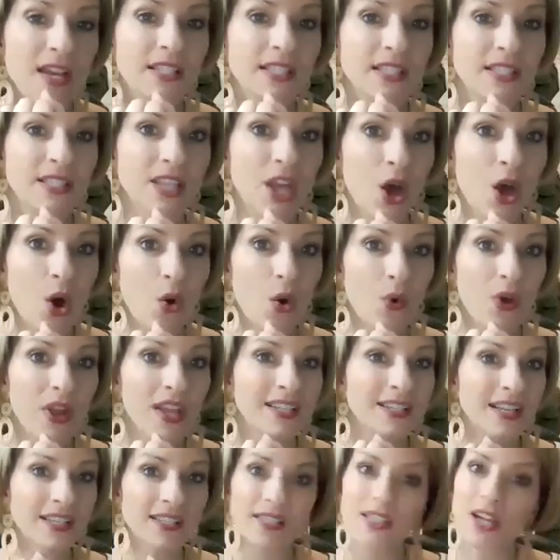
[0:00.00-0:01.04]
So
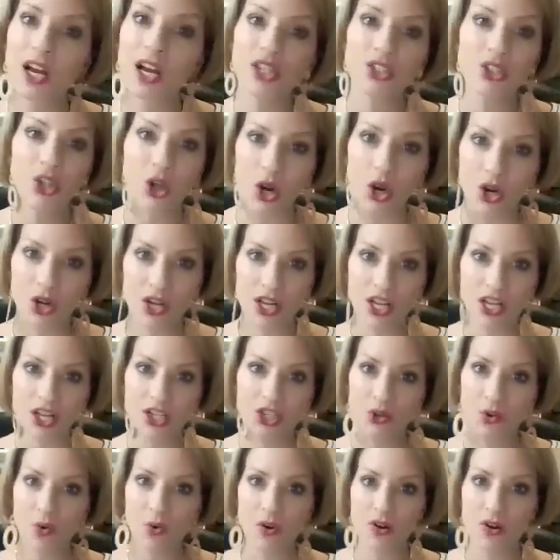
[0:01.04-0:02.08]
it does not
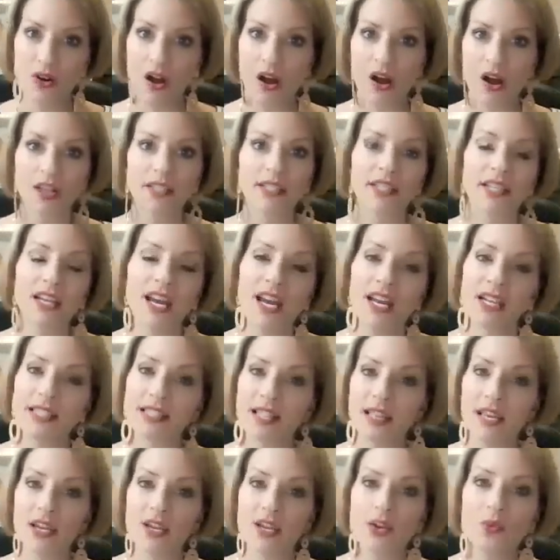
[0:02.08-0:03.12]
tarnish or
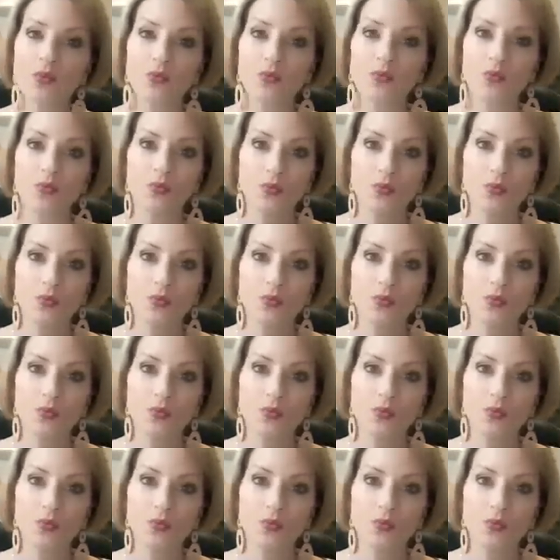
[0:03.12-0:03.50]
oxidize like